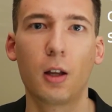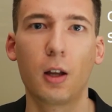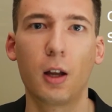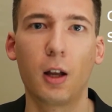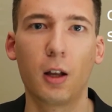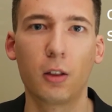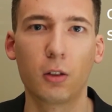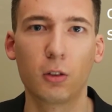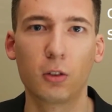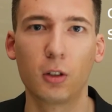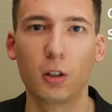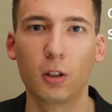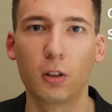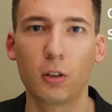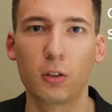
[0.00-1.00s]
And there's
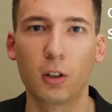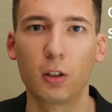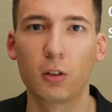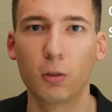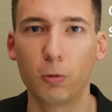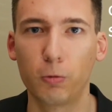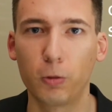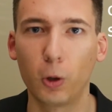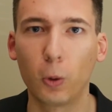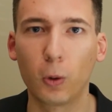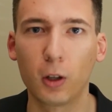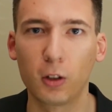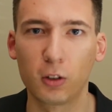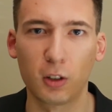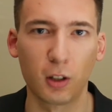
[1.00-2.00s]
a sense of
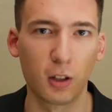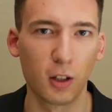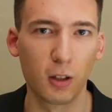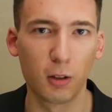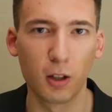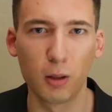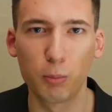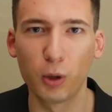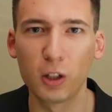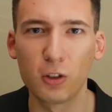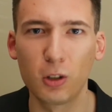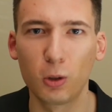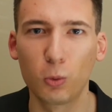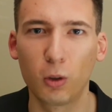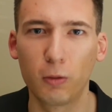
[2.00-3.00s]
focus, and it brings
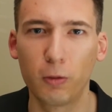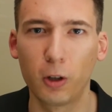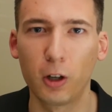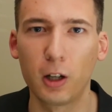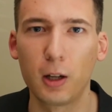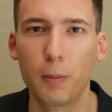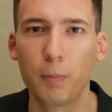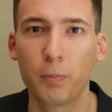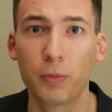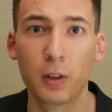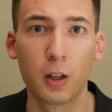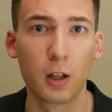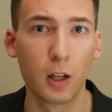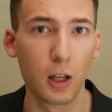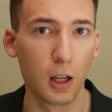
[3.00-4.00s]
you into a very
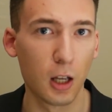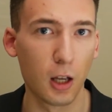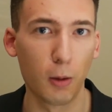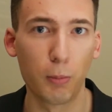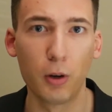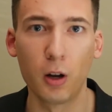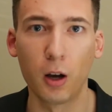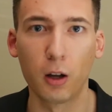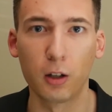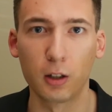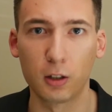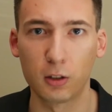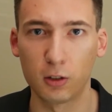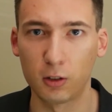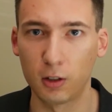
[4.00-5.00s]

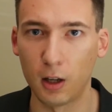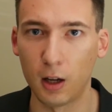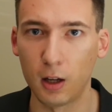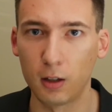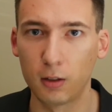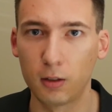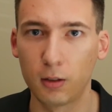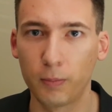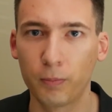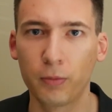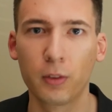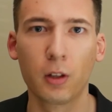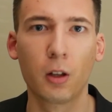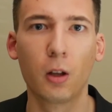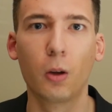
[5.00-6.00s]
hypnotic state
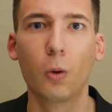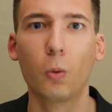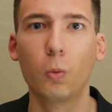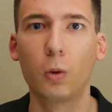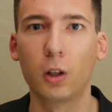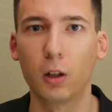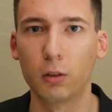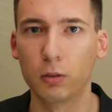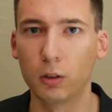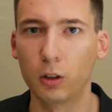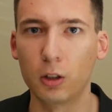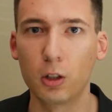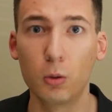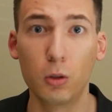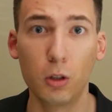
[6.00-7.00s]
whenever
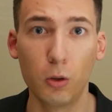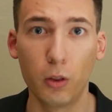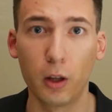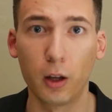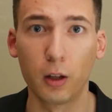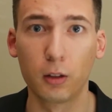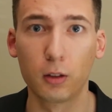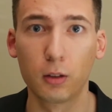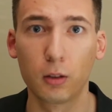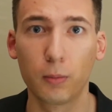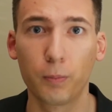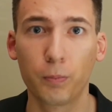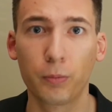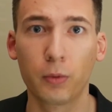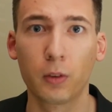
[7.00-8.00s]
you do that.
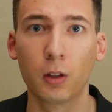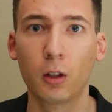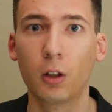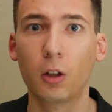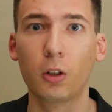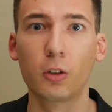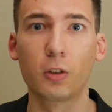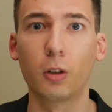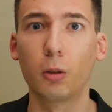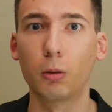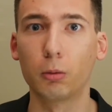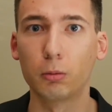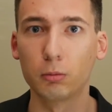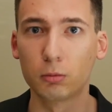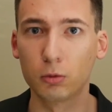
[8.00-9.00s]

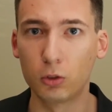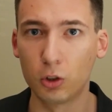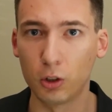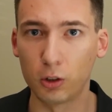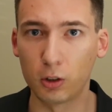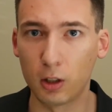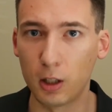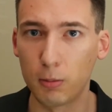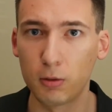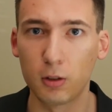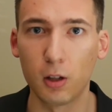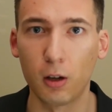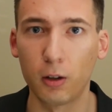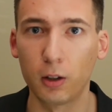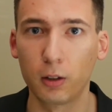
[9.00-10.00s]
So just keep
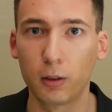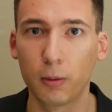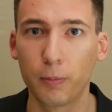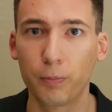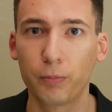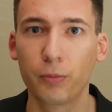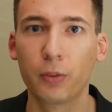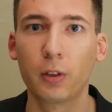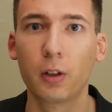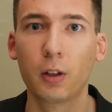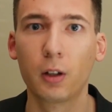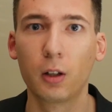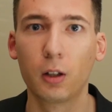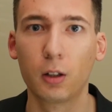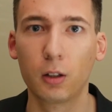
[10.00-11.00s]
staring.
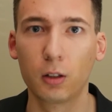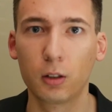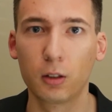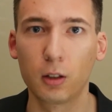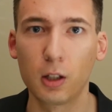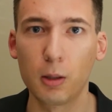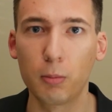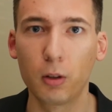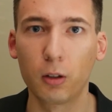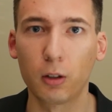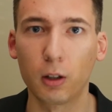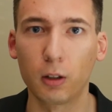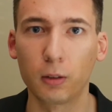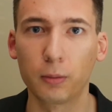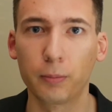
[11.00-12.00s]
Keep
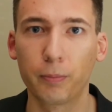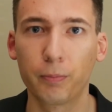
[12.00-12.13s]
looking.